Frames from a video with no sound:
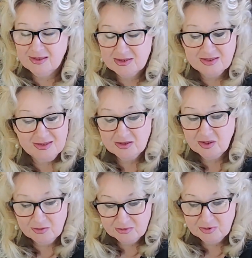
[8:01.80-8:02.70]
And she said,
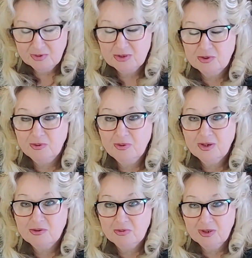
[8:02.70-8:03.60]
no, you are too
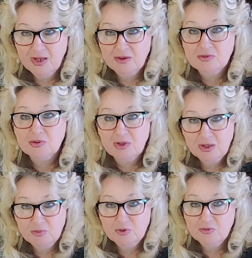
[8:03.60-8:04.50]
weak. We have to
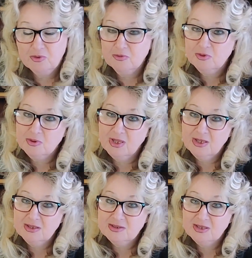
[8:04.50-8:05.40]
keep you for a few
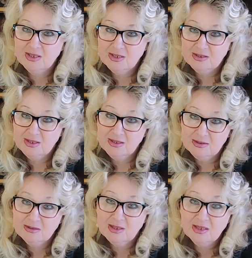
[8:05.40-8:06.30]
days. And
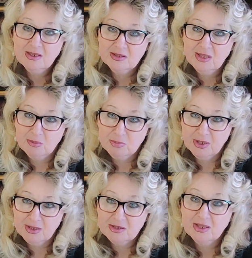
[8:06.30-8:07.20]
then I end up
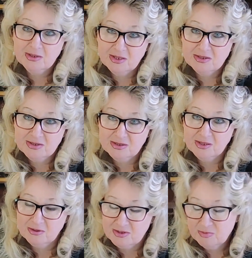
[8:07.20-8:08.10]
being 10 days in the
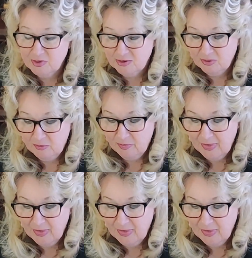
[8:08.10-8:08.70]
hospital.